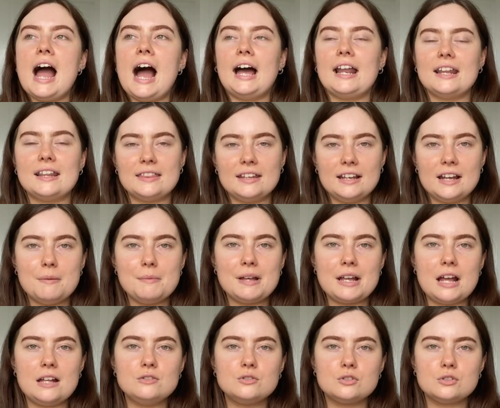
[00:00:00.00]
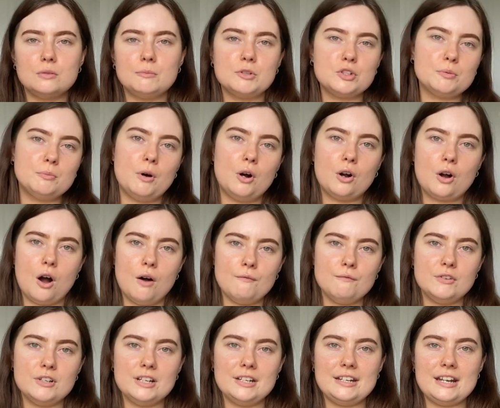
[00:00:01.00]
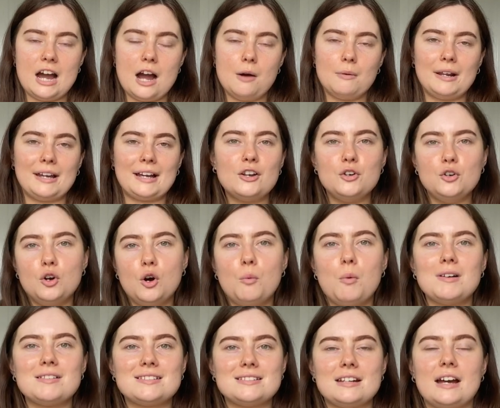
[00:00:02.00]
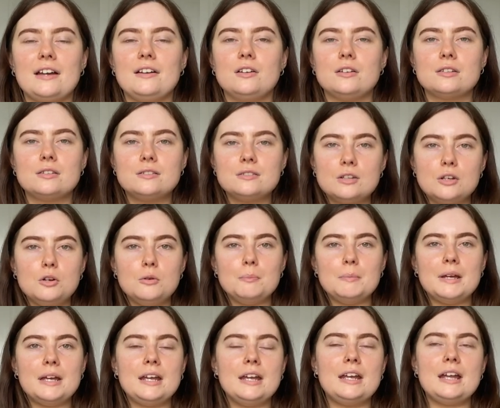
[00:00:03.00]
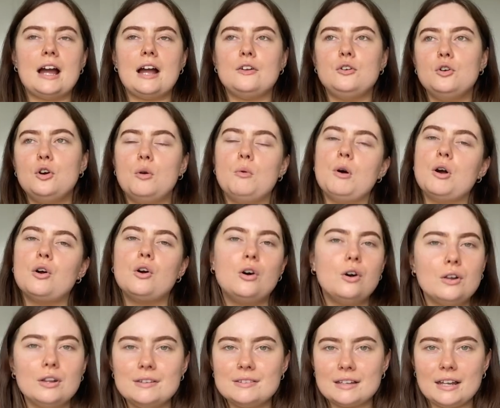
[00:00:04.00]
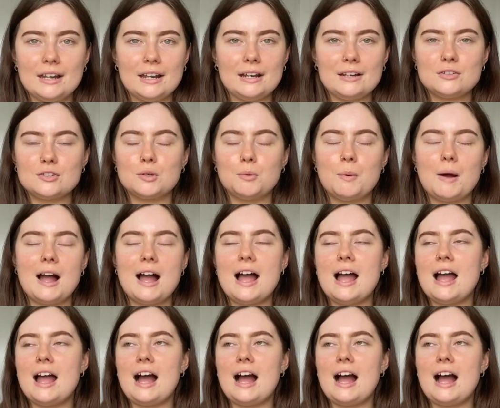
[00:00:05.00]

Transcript: and I think I'm getting so much more confident now like I know what styles suit me I know what colours I like to wear